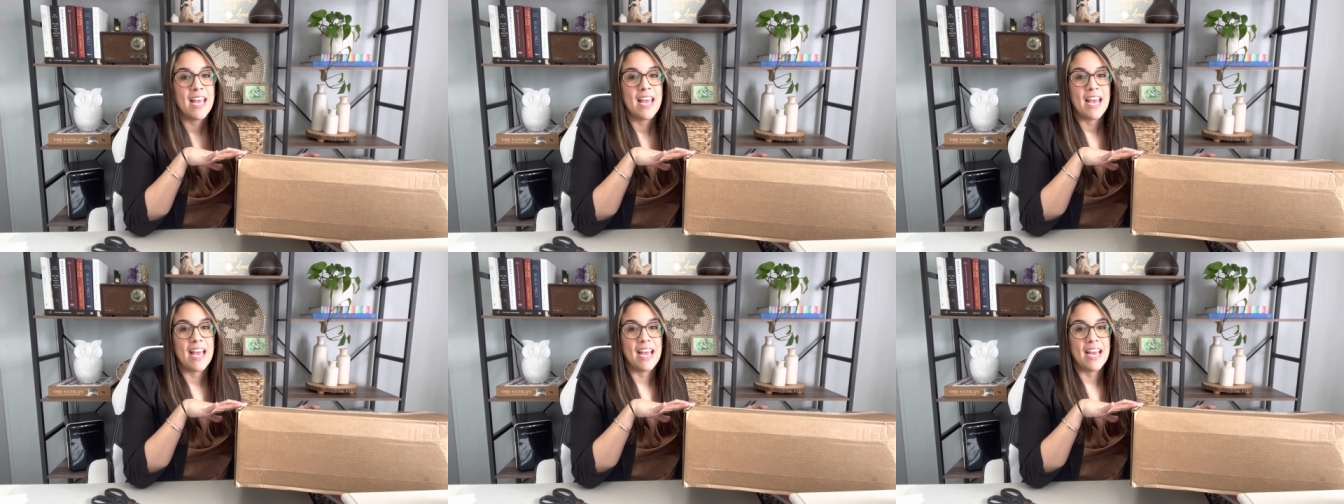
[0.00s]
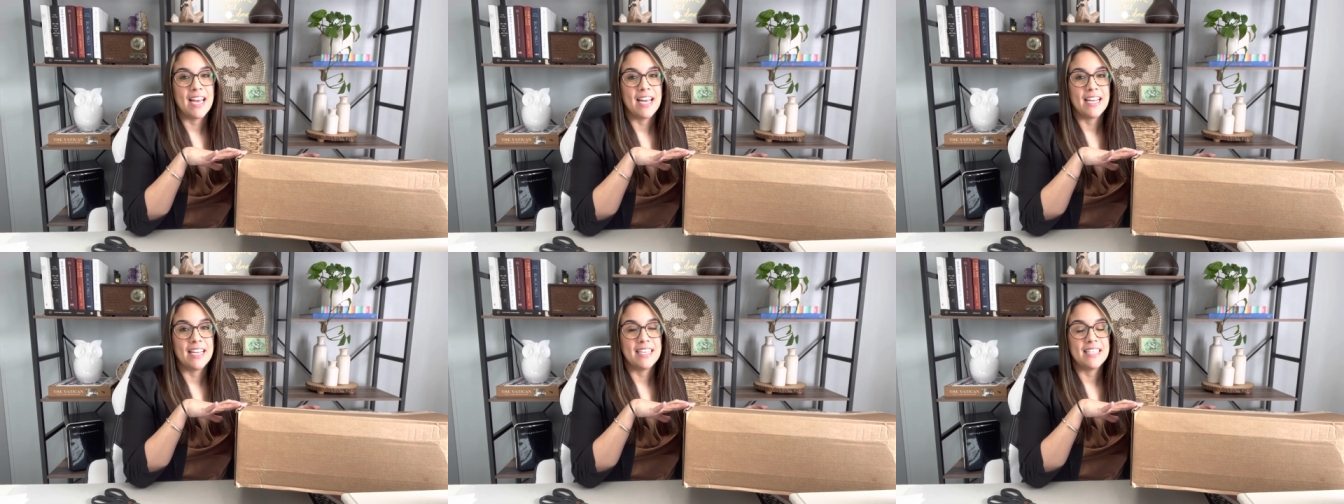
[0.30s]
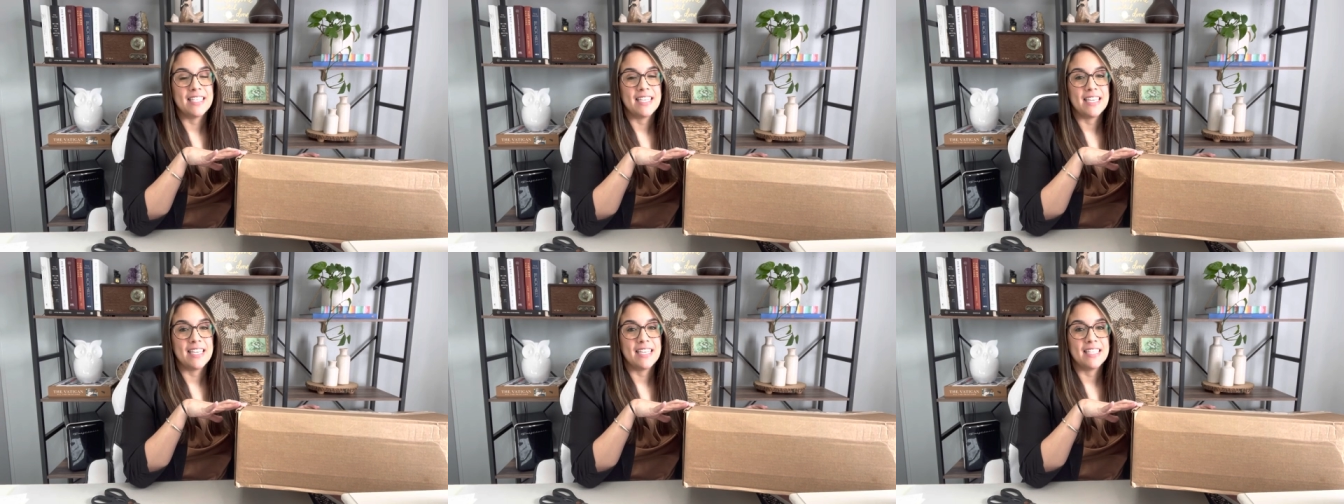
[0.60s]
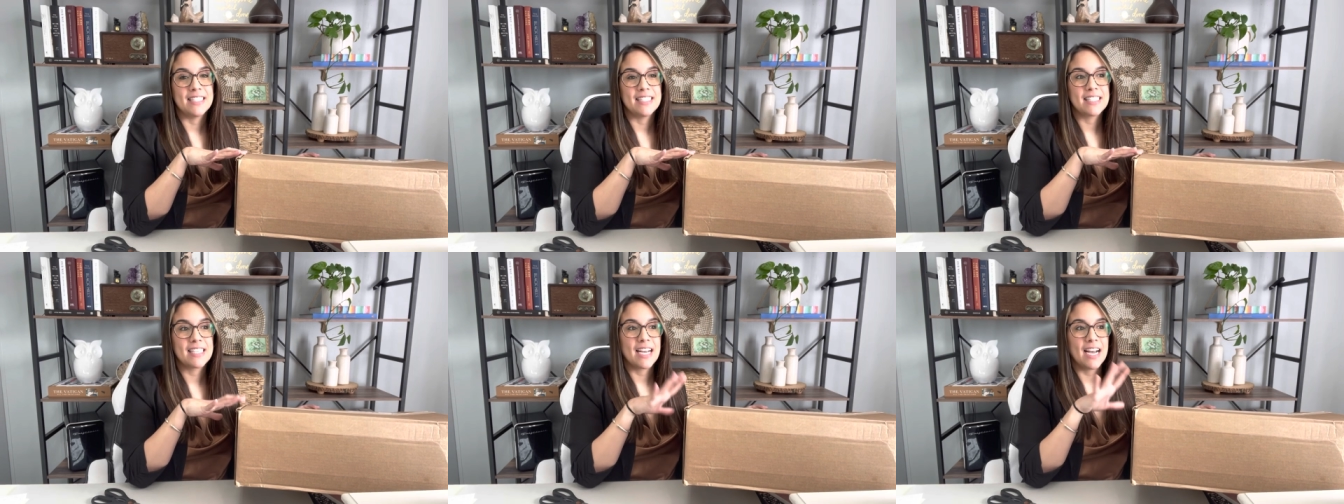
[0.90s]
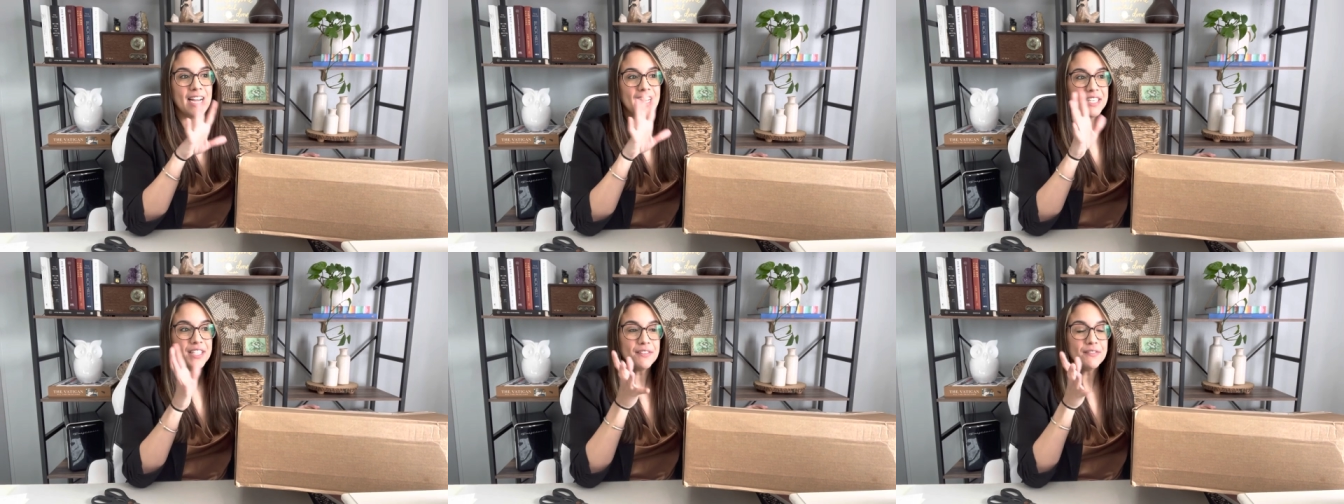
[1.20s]
and it's
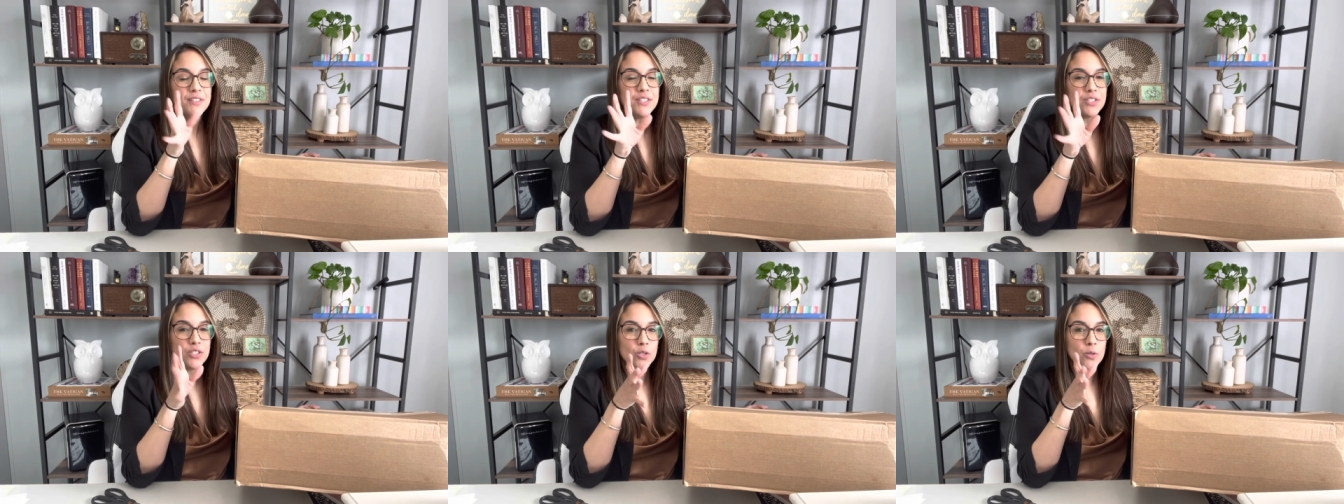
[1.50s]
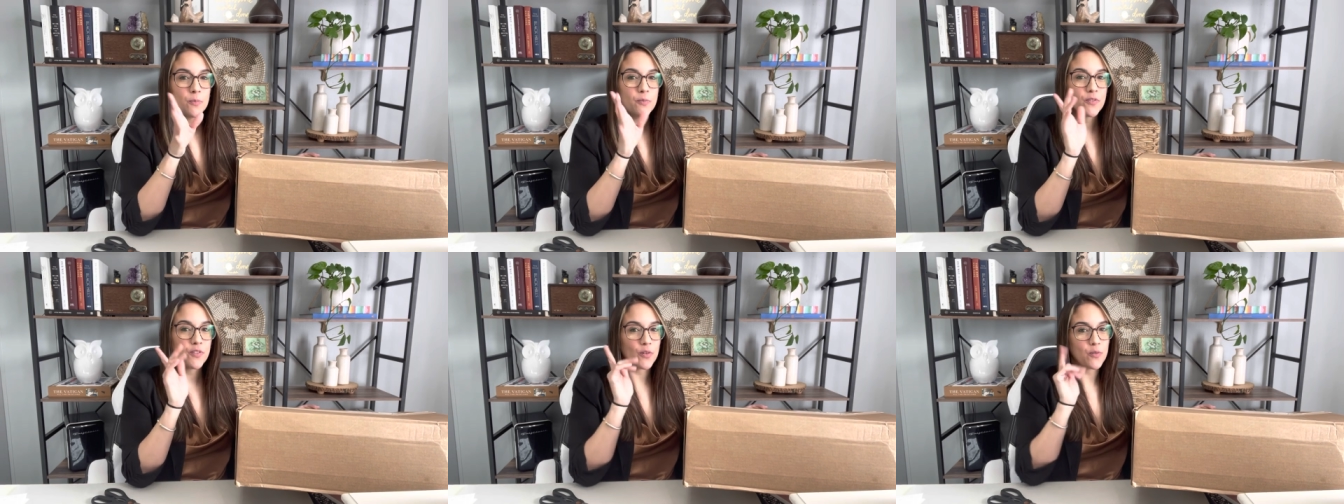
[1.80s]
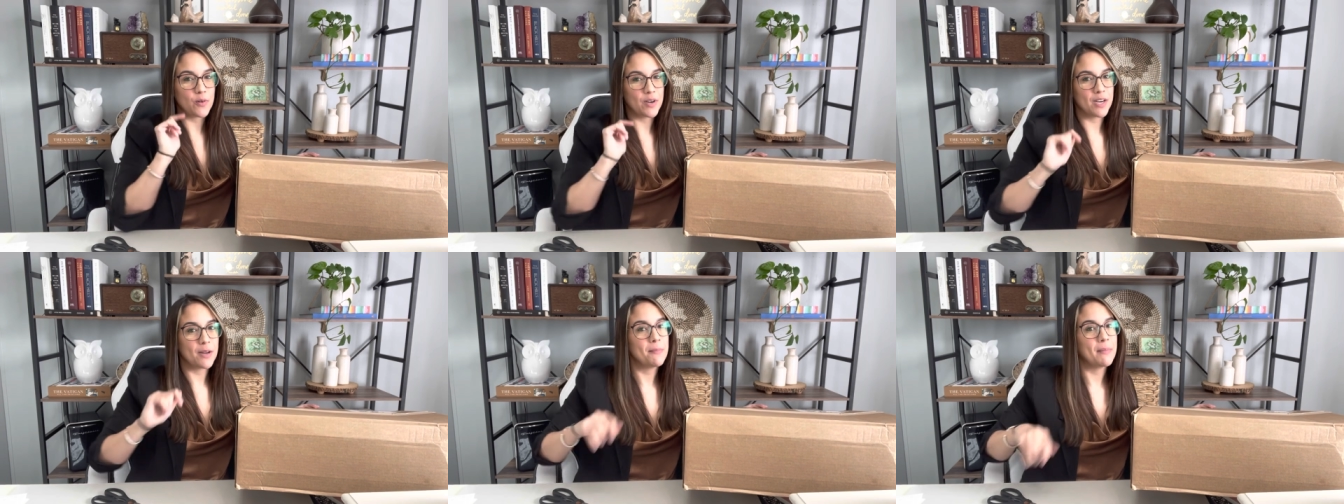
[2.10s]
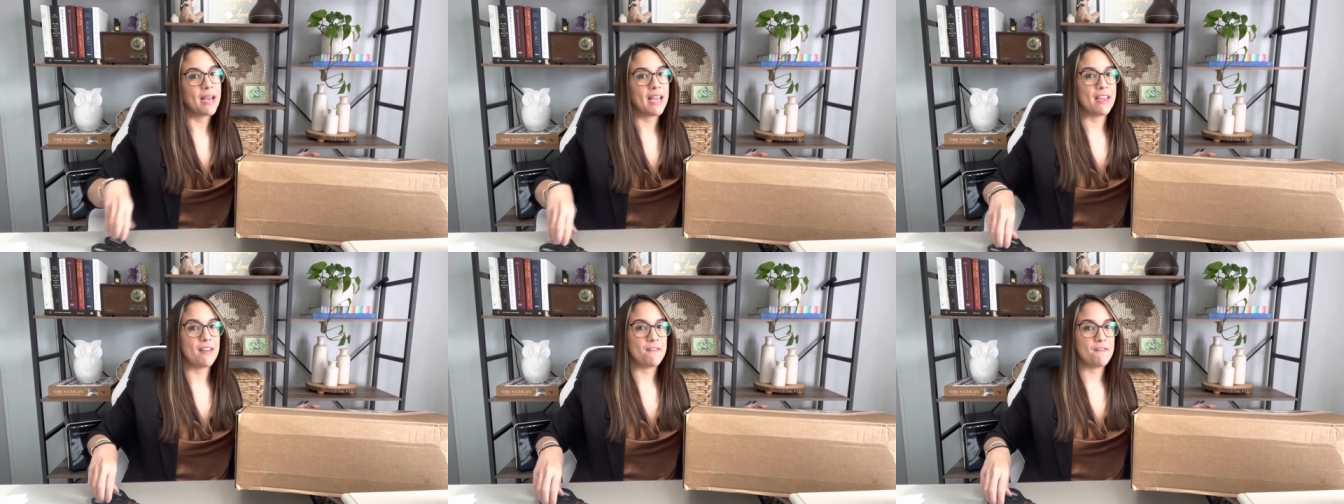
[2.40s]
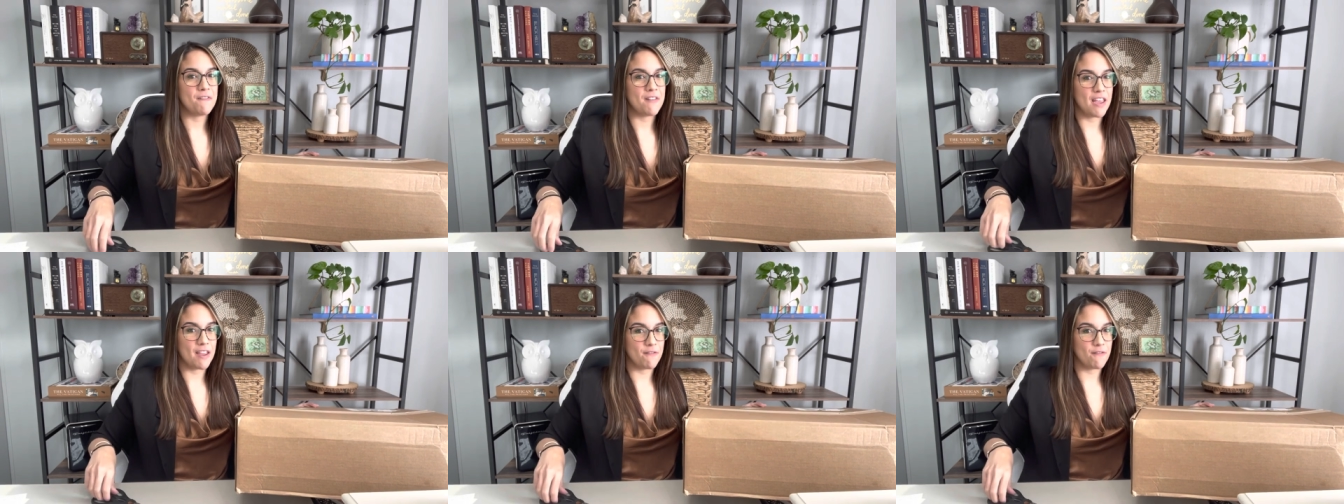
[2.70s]
kind of a dupe for one of my
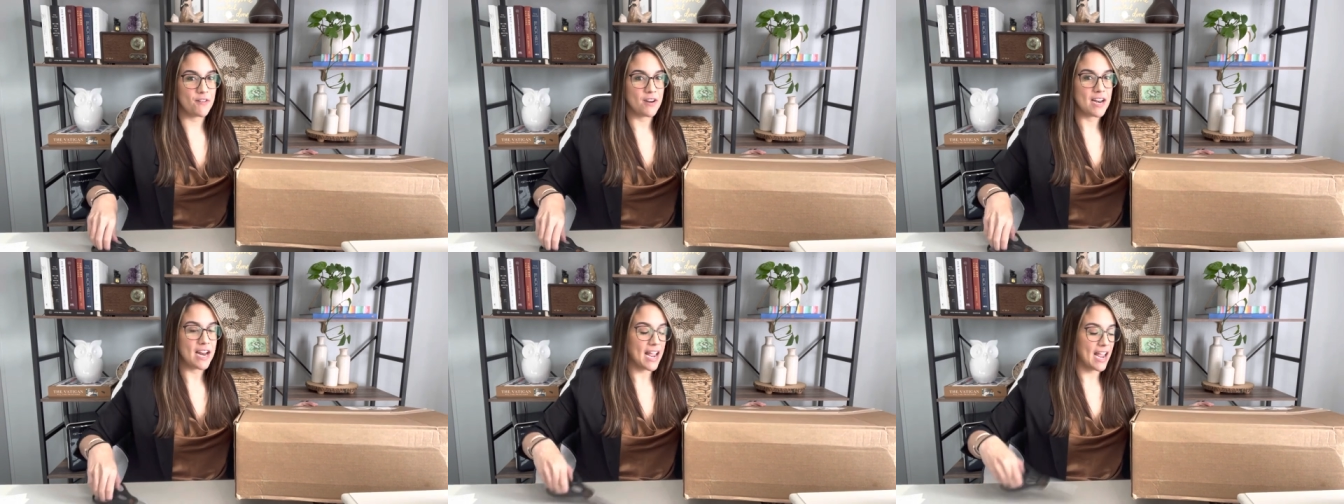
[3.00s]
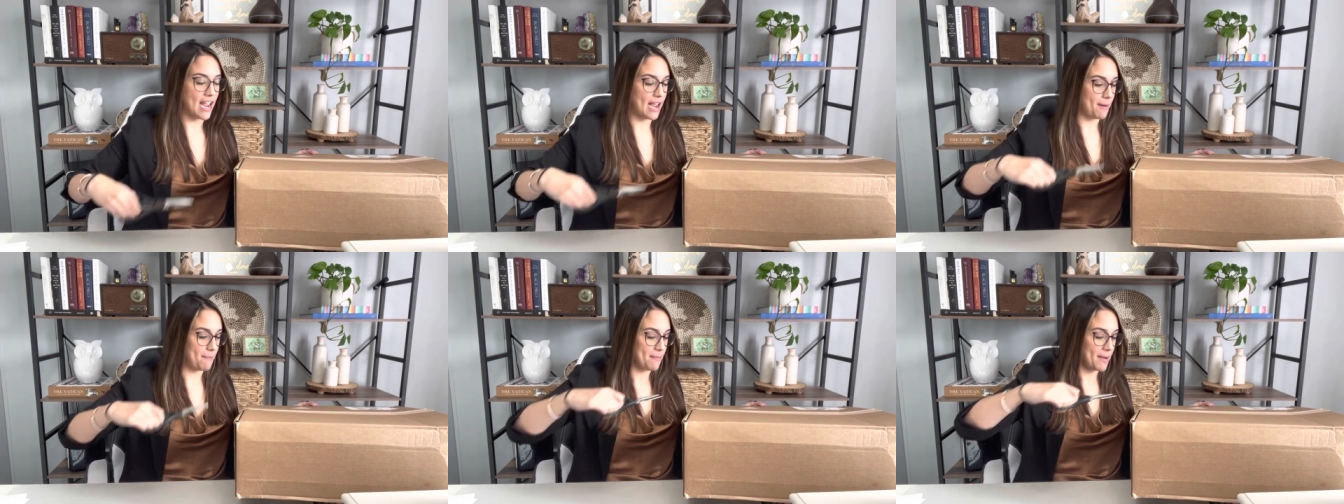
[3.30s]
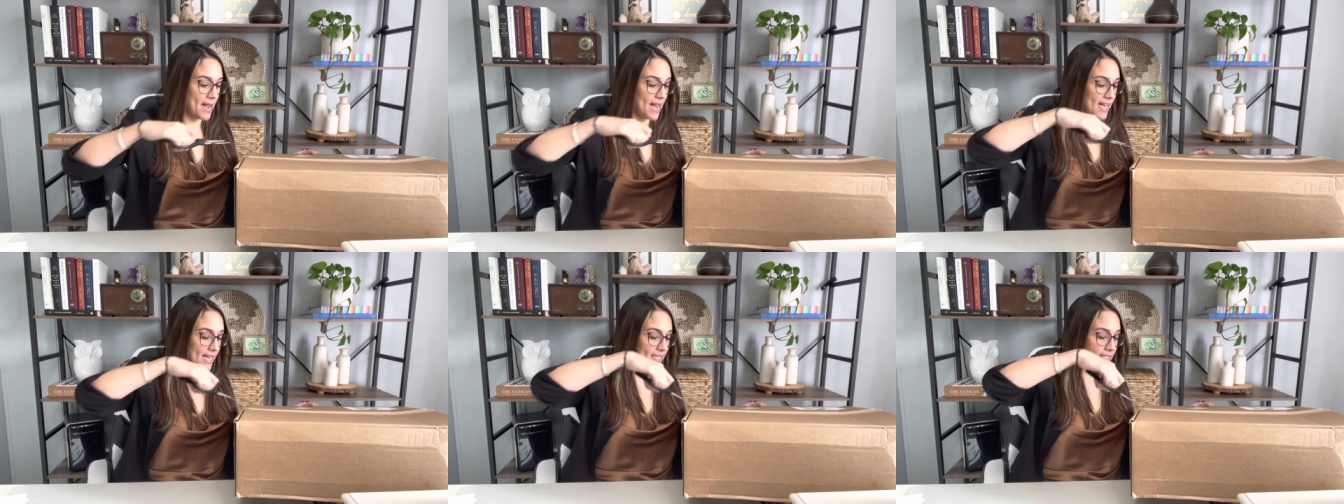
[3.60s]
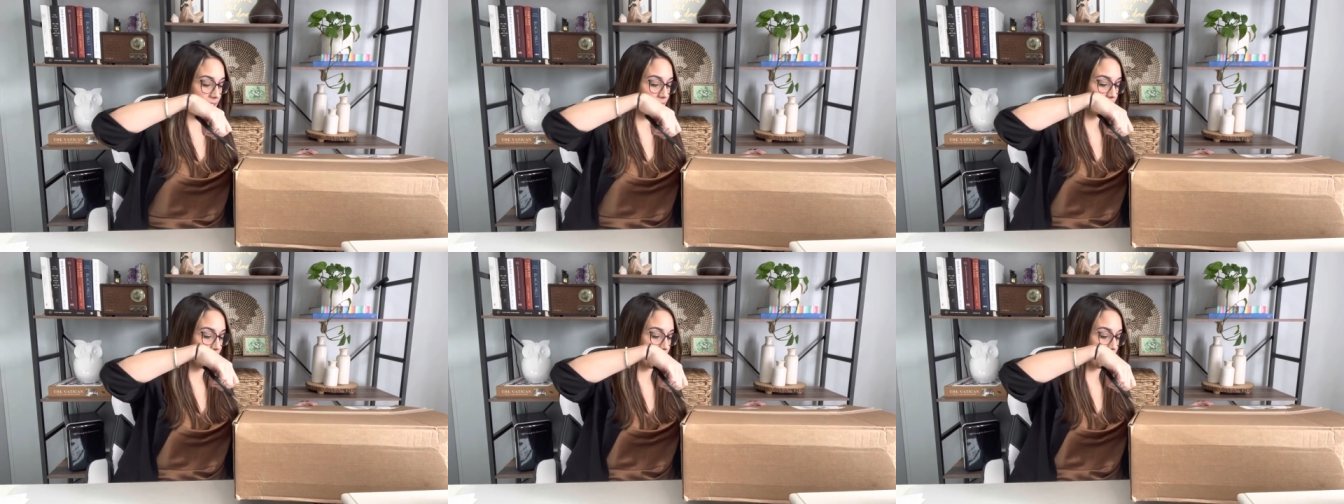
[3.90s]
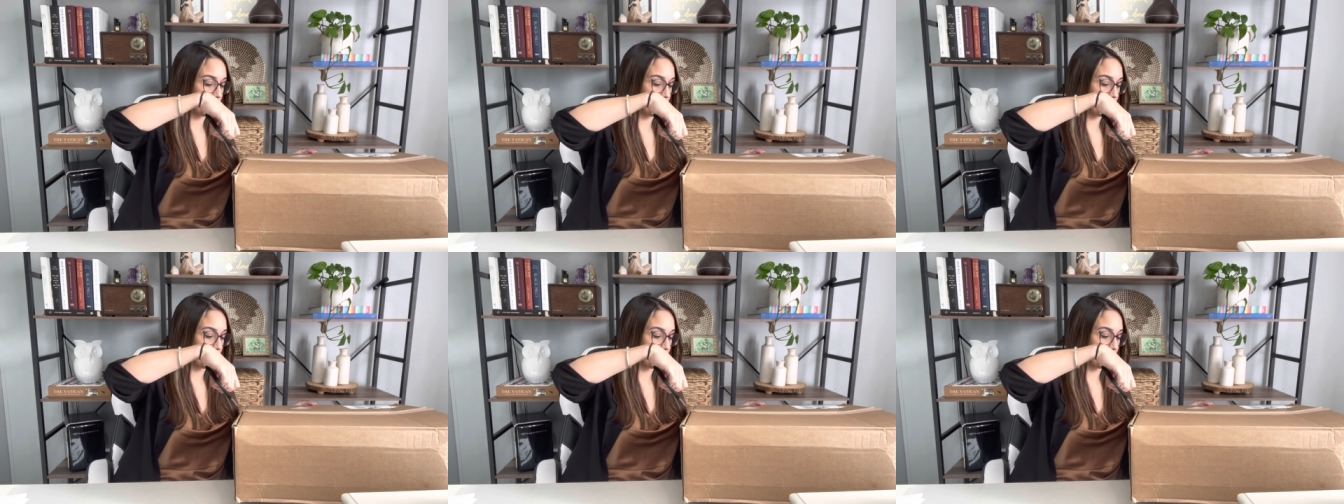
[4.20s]
favorite handbags, the